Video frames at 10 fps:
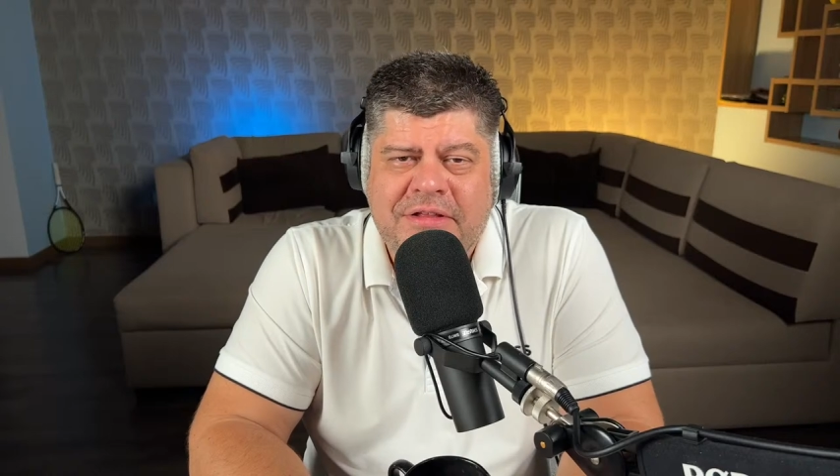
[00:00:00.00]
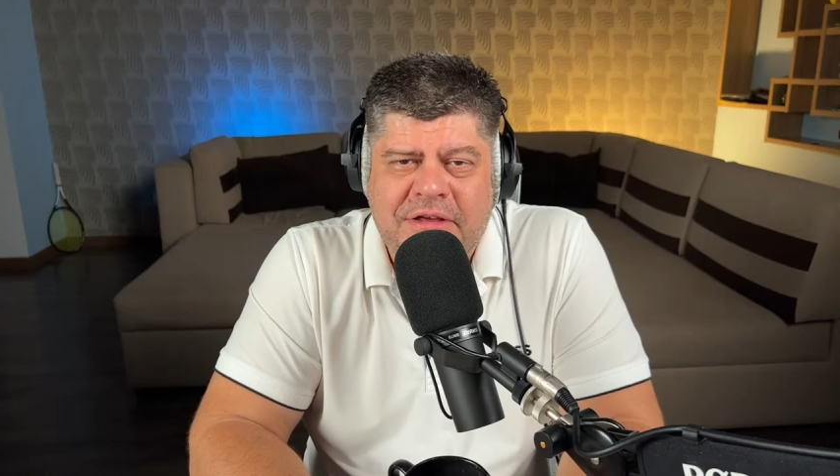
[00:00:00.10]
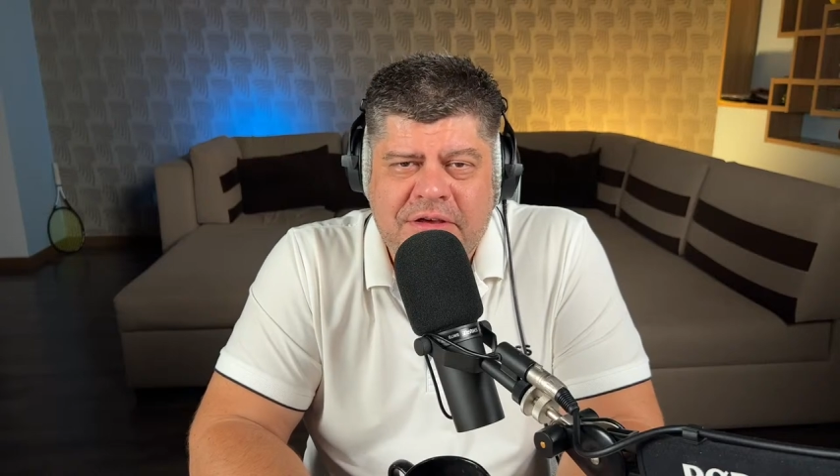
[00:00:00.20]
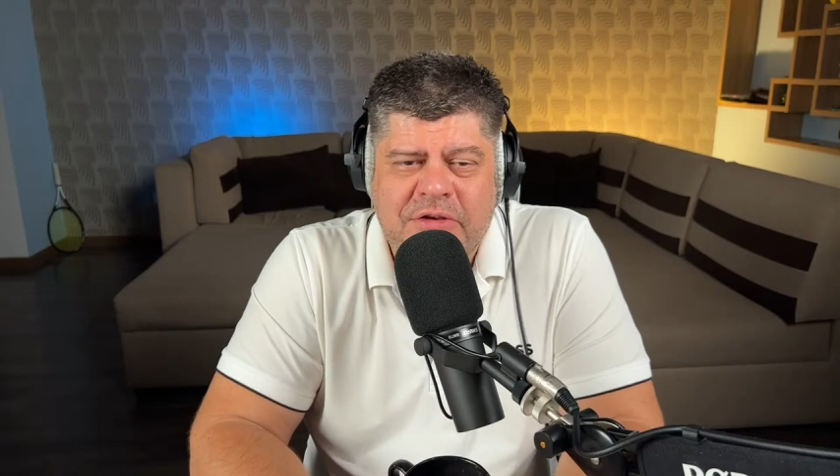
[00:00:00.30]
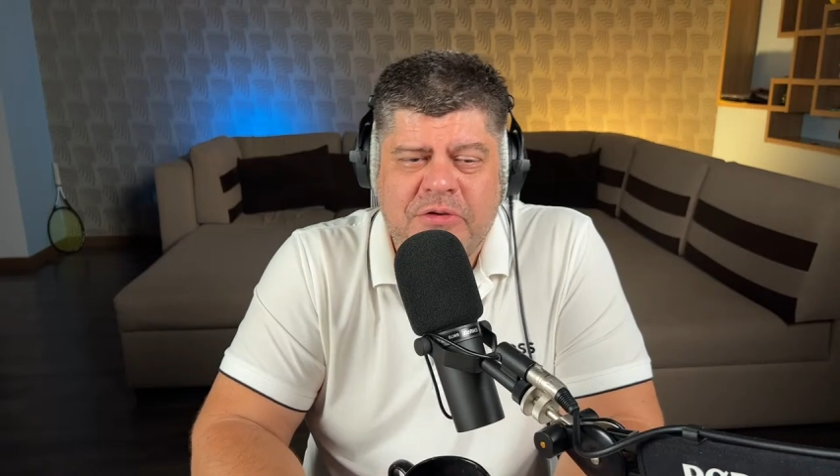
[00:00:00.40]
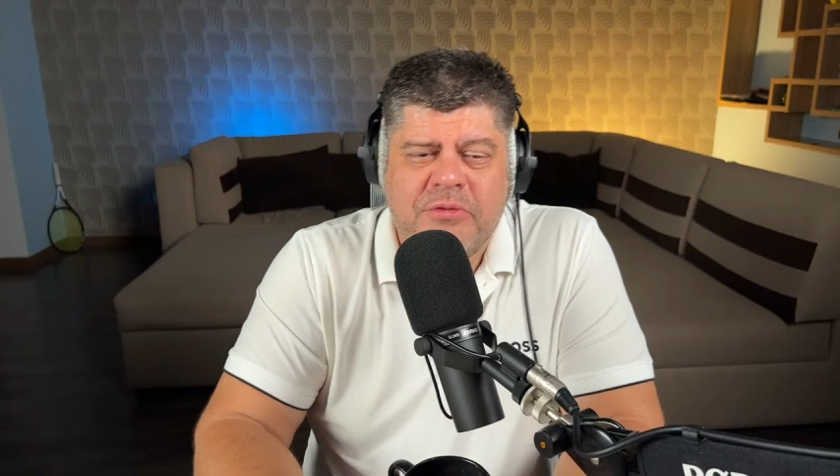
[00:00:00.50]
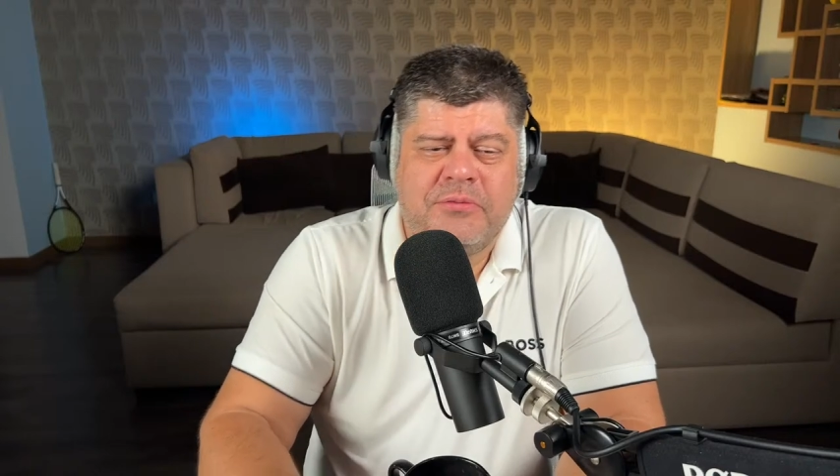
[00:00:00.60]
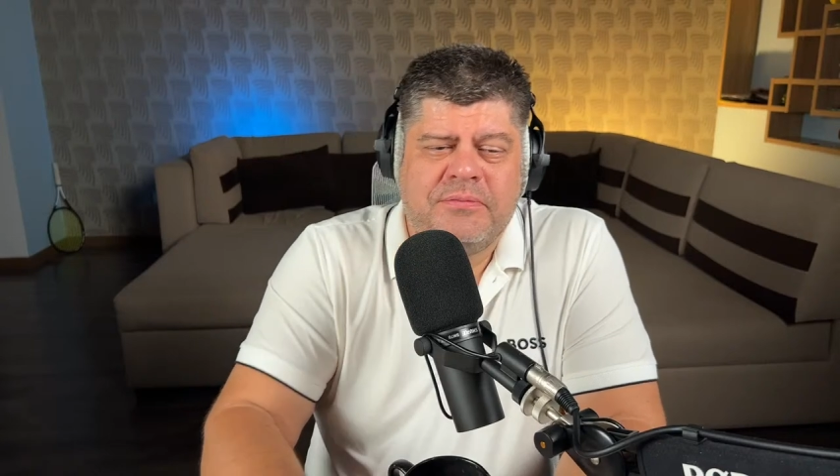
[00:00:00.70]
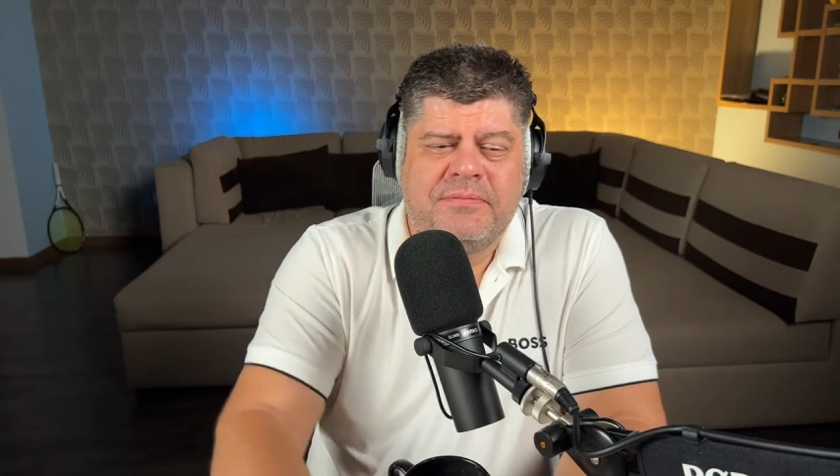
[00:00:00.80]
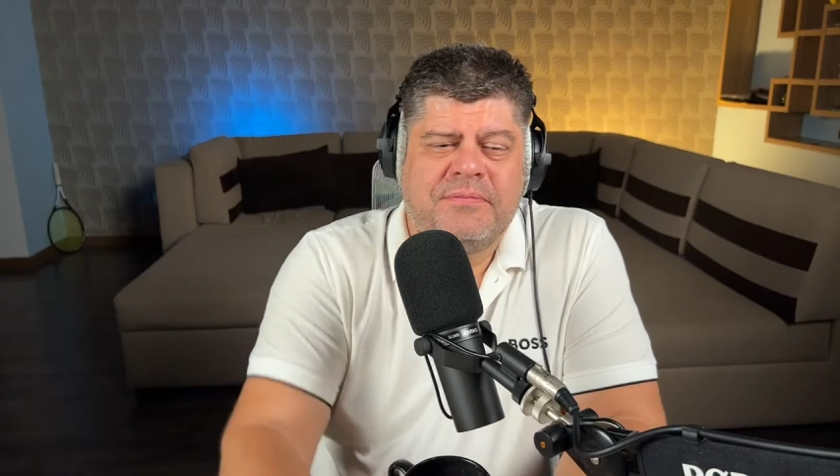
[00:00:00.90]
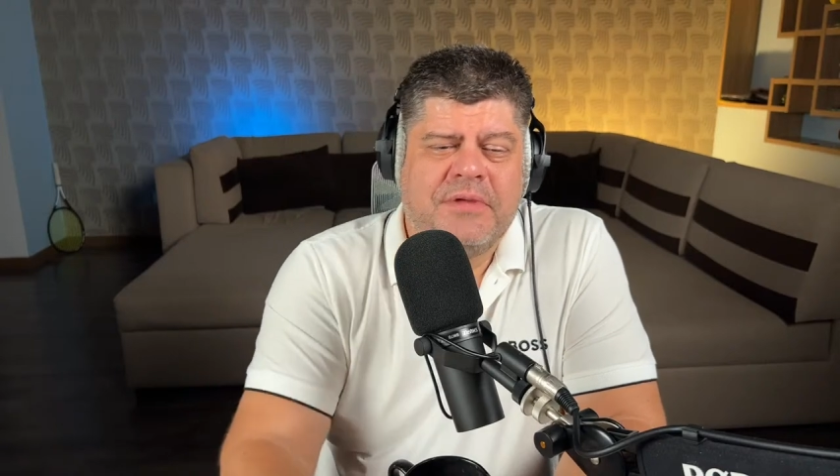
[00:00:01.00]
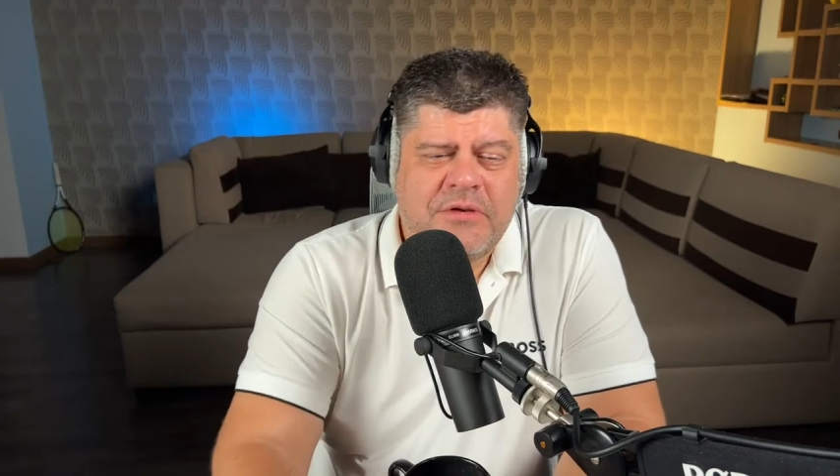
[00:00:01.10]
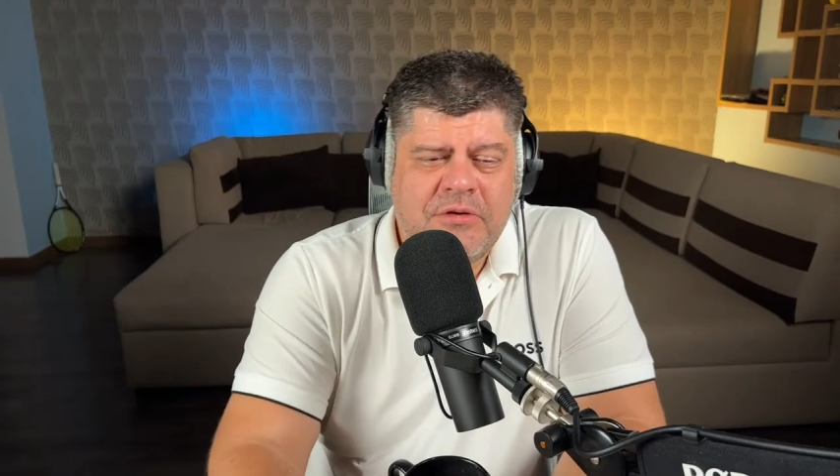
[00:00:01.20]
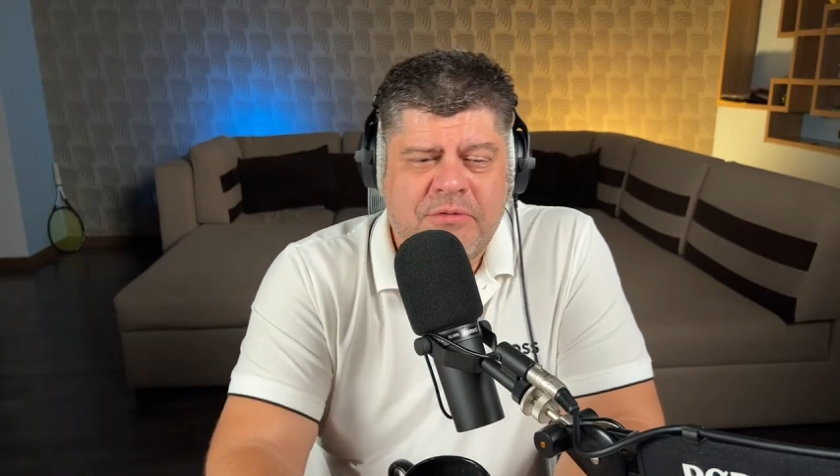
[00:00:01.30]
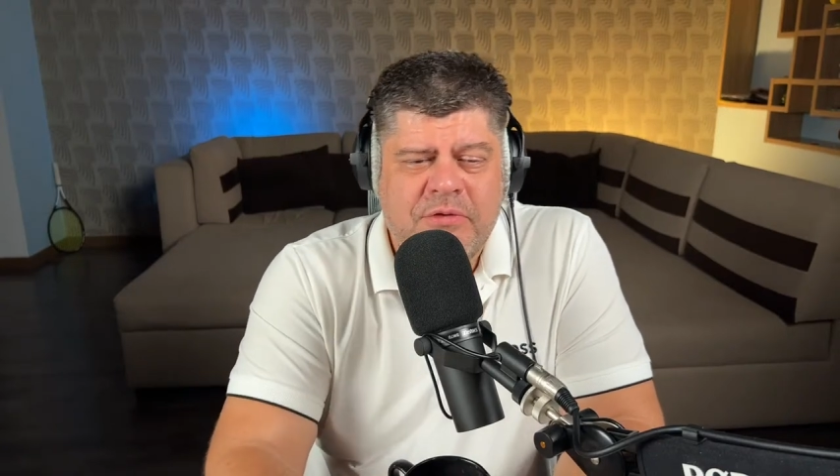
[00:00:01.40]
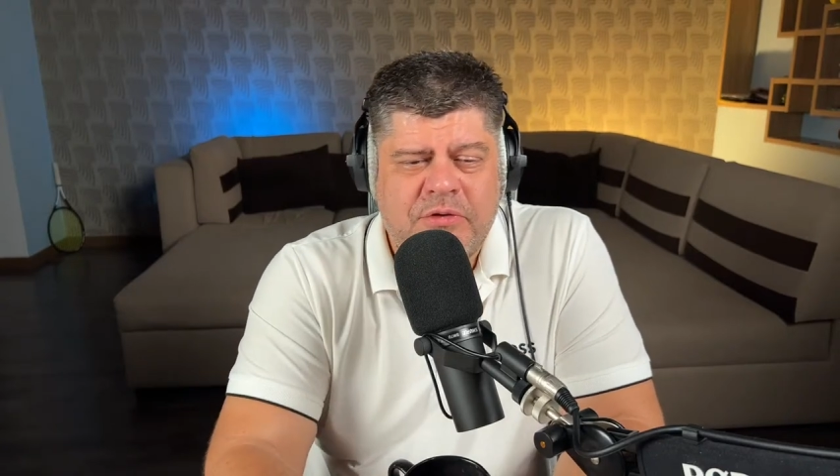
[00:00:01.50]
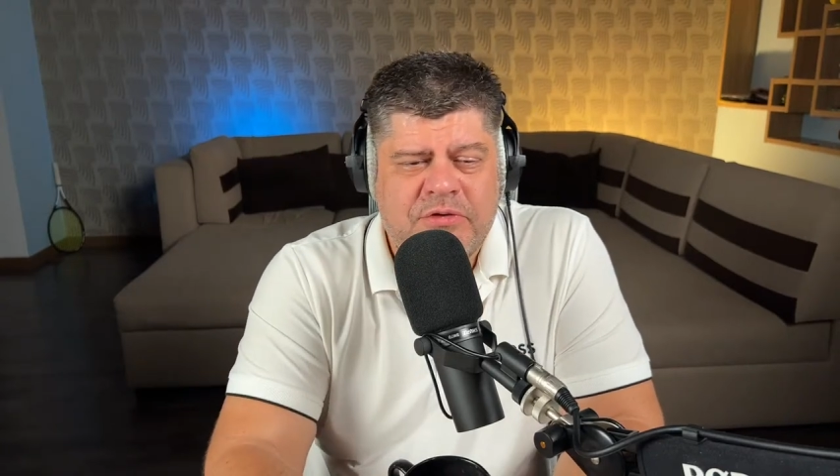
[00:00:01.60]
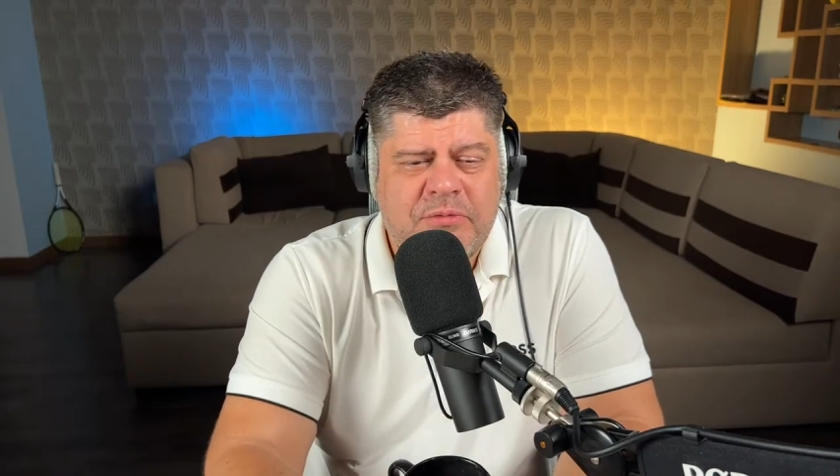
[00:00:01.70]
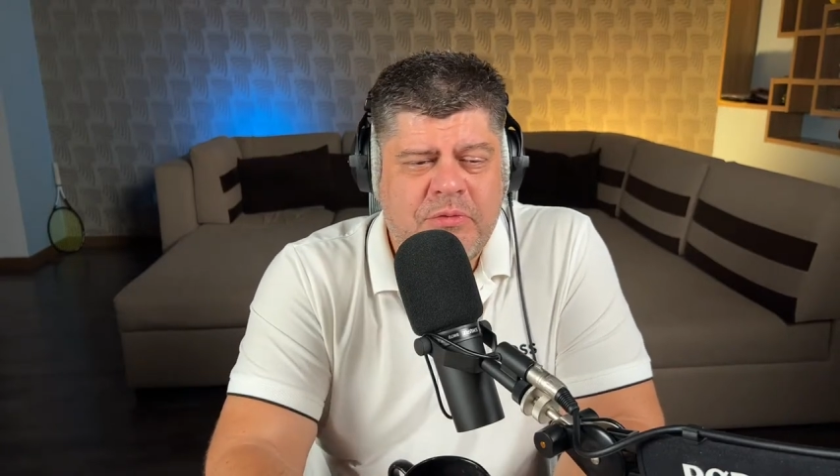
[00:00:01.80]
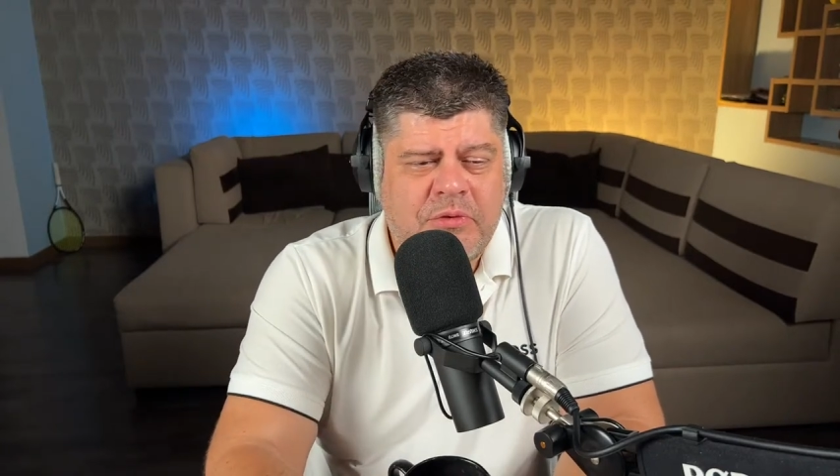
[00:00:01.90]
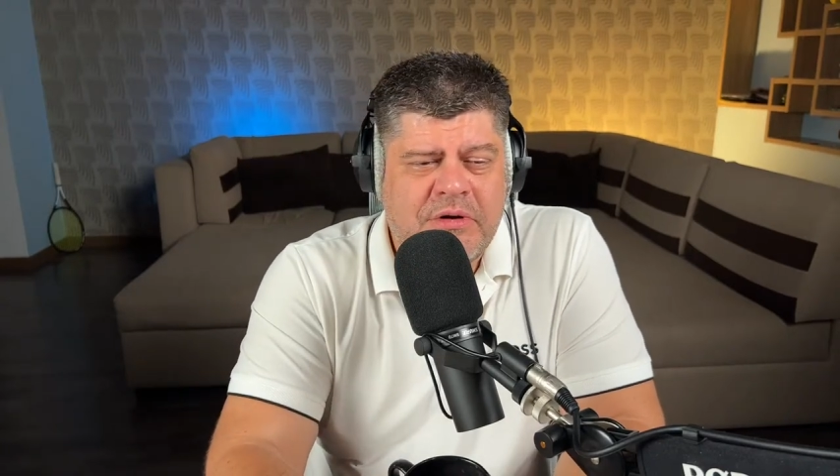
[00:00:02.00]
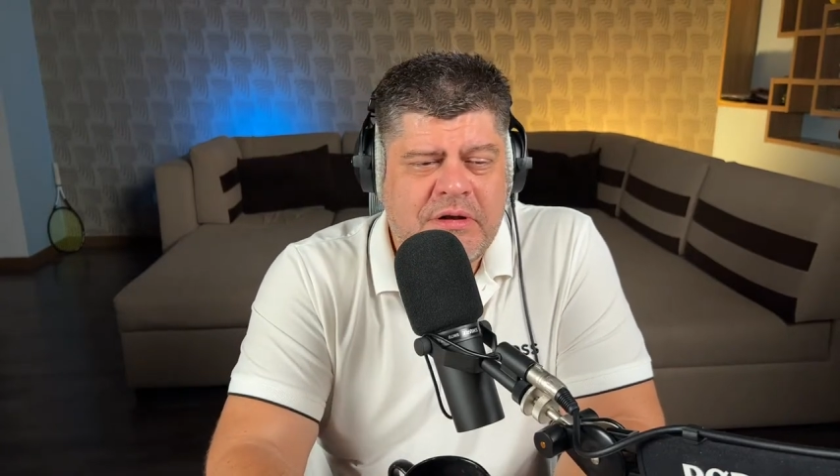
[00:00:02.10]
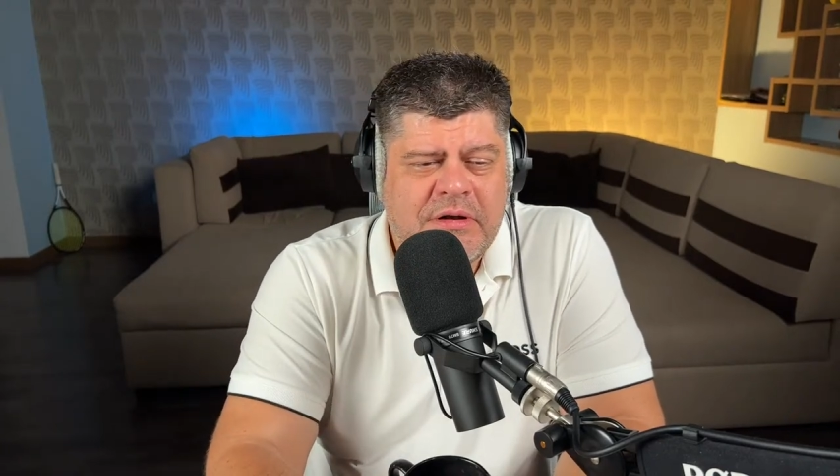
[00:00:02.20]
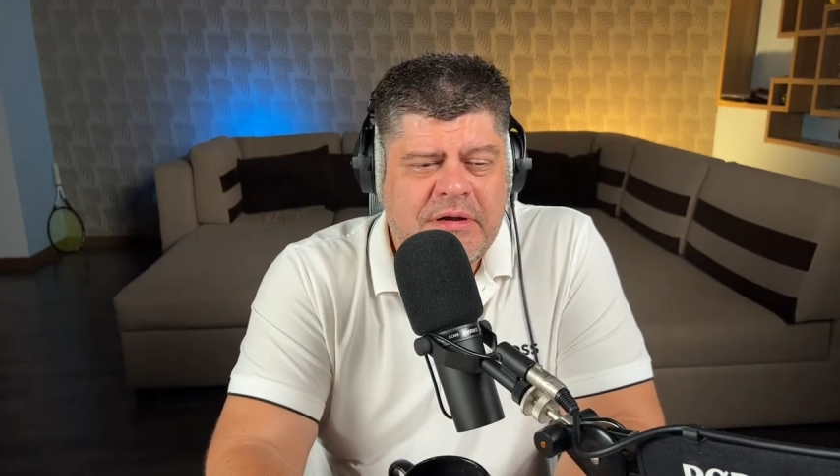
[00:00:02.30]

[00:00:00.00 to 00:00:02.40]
Thank you. Thank you for your support.